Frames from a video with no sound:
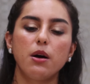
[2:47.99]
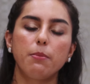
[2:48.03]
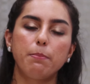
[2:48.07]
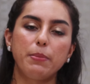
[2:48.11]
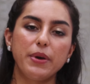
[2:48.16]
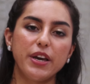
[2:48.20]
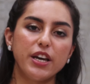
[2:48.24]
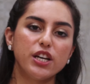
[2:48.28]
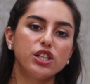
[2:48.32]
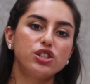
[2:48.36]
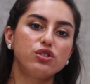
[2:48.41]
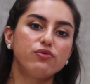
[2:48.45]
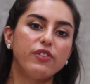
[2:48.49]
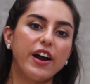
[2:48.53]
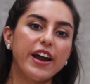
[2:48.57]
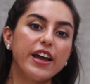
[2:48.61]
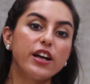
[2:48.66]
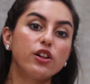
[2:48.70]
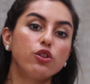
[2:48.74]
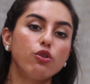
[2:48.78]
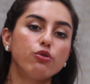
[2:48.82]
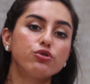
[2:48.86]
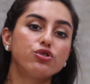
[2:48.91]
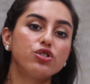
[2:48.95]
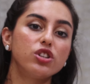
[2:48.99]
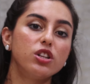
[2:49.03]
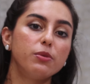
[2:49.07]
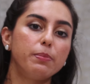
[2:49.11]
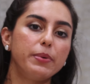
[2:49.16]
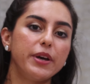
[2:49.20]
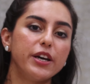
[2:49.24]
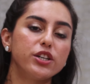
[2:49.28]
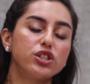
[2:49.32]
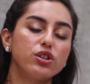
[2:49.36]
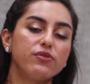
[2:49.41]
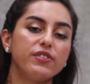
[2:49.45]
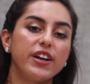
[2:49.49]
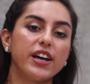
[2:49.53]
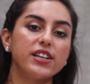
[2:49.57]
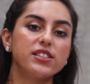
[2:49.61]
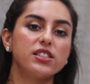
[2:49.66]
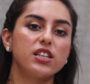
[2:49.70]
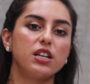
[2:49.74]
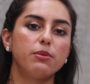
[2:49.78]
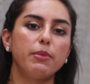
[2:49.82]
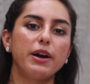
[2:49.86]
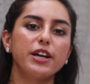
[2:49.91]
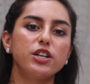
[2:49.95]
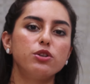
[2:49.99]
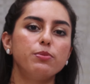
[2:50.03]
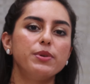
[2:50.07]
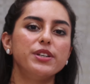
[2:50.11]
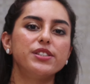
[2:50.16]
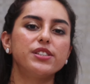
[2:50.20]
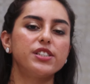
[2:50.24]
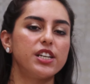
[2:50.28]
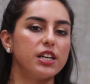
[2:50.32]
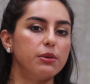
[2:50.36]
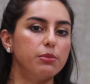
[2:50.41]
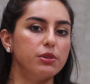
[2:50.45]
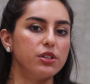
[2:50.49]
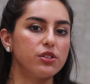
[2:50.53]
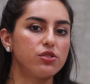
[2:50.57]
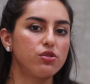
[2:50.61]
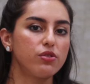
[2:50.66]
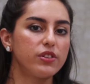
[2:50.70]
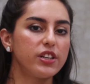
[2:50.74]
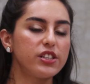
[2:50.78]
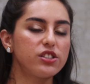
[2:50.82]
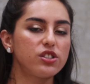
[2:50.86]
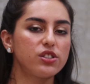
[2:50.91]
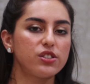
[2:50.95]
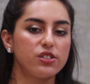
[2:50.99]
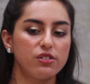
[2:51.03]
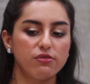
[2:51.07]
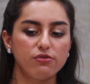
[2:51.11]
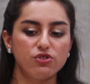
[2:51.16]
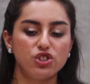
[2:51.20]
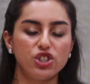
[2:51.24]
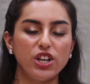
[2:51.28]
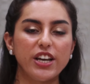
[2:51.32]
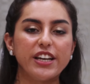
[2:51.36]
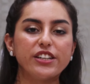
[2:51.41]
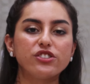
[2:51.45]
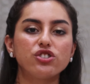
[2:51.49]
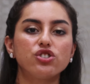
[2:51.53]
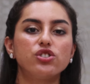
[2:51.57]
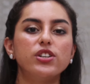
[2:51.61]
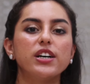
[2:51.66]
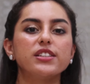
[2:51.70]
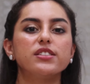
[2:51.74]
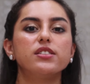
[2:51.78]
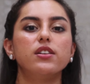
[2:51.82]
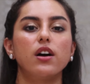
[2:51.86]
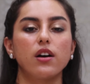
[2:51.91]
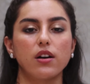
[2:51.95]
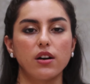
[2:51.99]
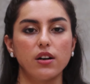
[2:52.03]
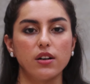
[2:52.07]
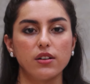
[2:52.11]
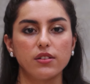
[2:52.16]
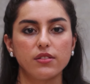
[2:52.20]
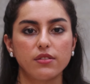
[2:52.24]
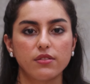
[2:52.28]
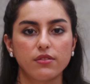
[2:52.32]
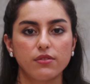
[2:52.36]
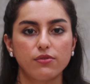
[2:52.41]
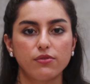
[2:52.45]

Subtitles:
a pH very close to the pH of niacinamide to be stable. So this change doesn't occur.